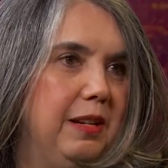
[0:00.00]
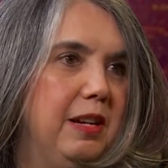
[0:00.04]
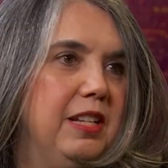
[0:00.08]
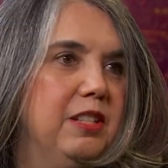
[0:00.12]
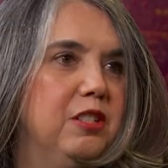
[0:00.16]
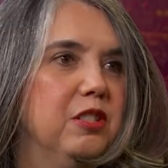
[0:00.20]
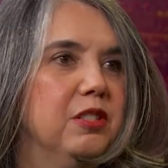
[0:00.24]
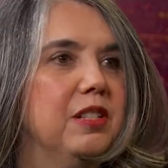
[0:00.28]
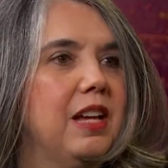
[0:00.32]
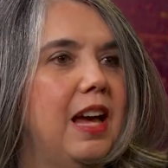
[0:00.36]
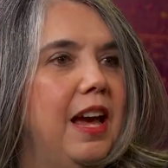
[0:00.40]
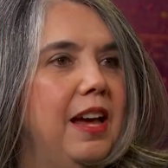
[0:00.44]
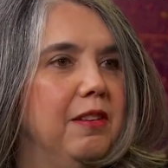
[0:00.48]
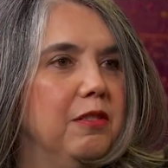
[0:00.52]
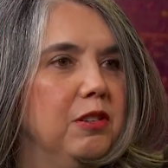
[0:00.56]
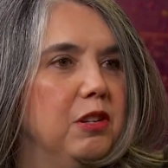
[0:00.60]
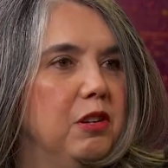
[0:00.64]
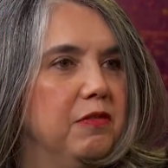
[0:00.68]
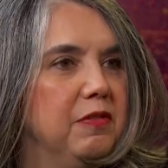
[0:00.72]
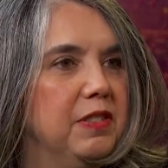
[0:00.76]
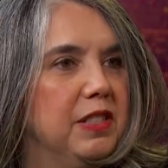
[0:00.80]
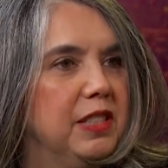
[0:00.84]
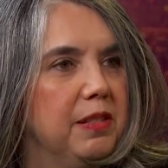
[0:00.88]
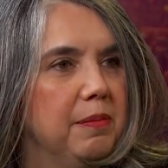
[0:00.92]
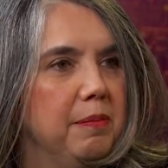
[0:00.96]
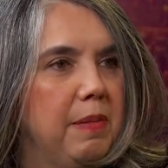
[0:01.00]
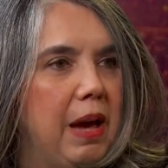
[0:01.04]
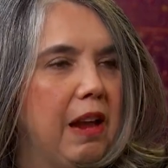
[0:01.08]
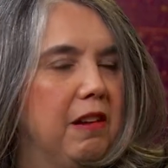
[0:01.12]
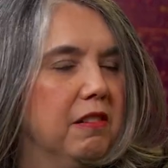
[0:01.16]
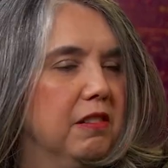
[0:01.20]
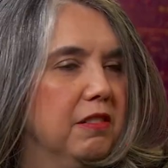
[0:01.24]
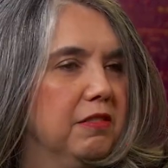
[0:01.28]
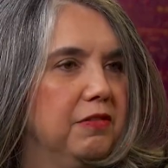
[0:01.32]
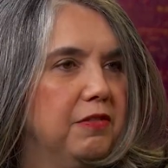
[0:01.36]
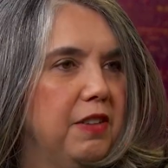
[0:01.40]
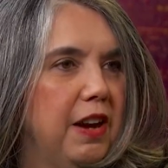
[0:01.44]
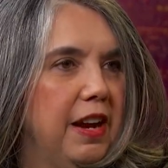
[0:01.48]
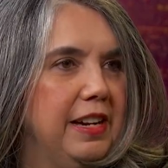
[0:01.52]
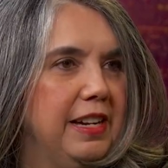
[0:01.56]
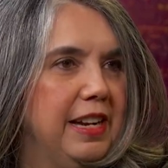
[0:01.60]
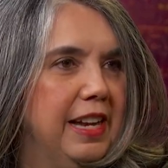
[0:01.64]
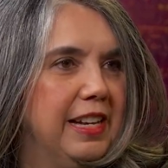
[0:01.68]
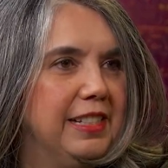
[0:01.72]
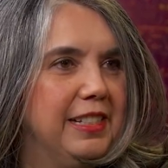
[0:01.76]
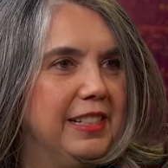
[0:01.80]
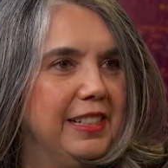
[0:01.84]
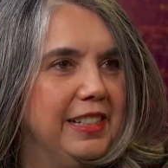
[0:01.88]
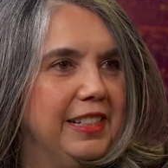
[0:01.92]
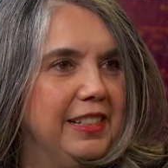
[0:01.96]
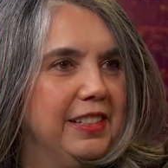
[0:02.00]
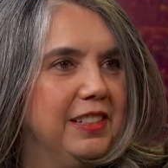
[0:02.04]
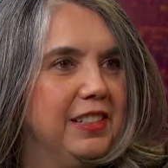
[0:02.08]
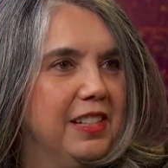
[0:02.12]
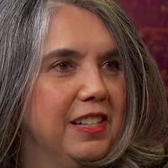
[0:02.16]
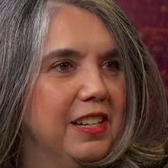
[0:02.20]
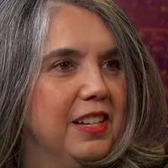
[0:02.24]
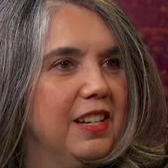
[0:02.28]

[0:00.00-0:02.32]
It's just, I don't know if it's a matter of financing.